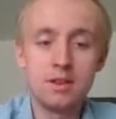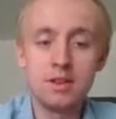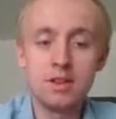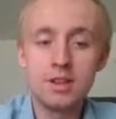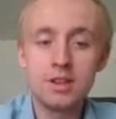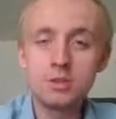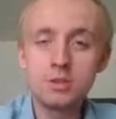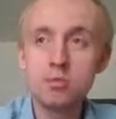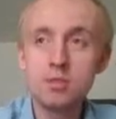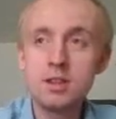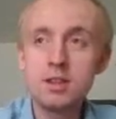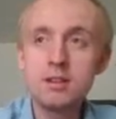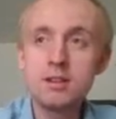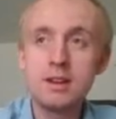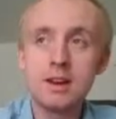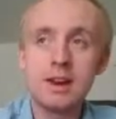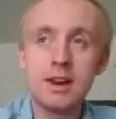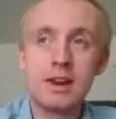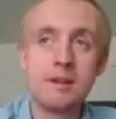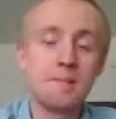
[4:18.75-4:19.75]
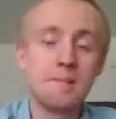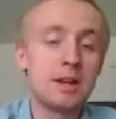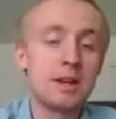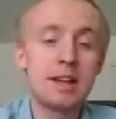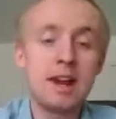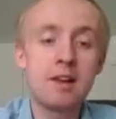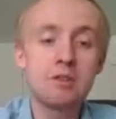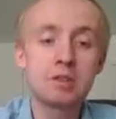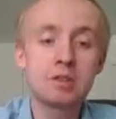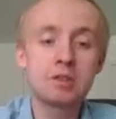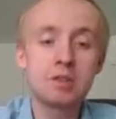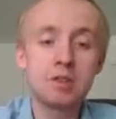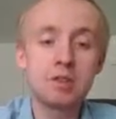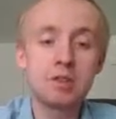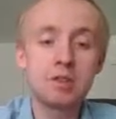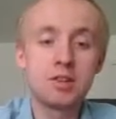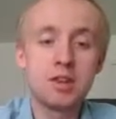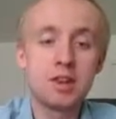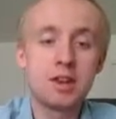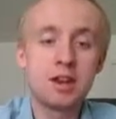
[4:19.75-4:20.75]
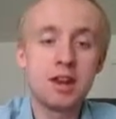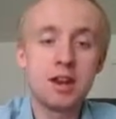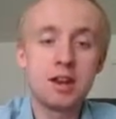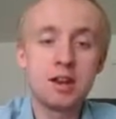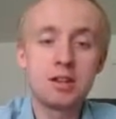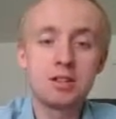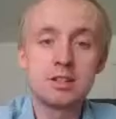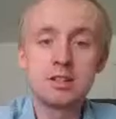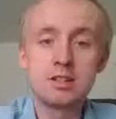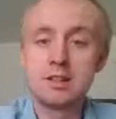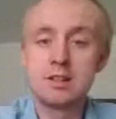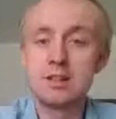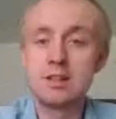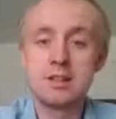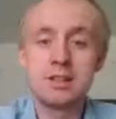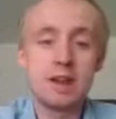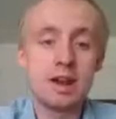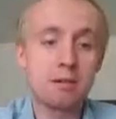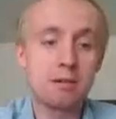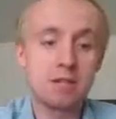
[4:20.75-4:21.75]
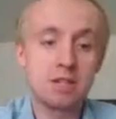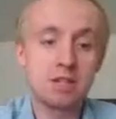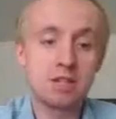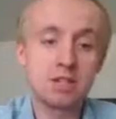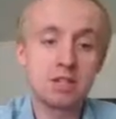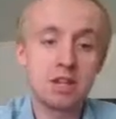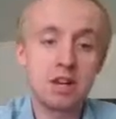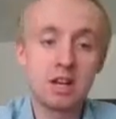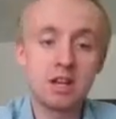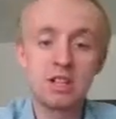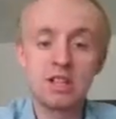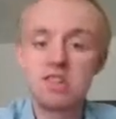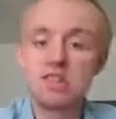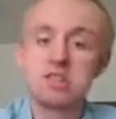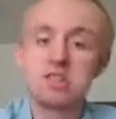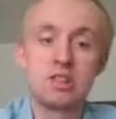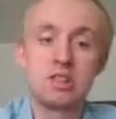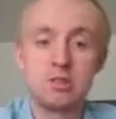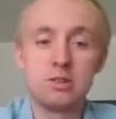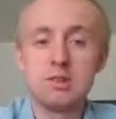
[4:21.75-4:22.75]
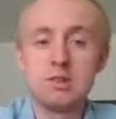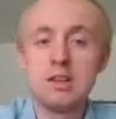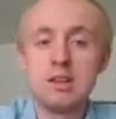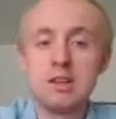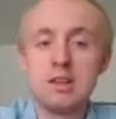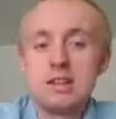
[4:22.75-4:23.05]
this one. My dad was with us, and that was his gun, so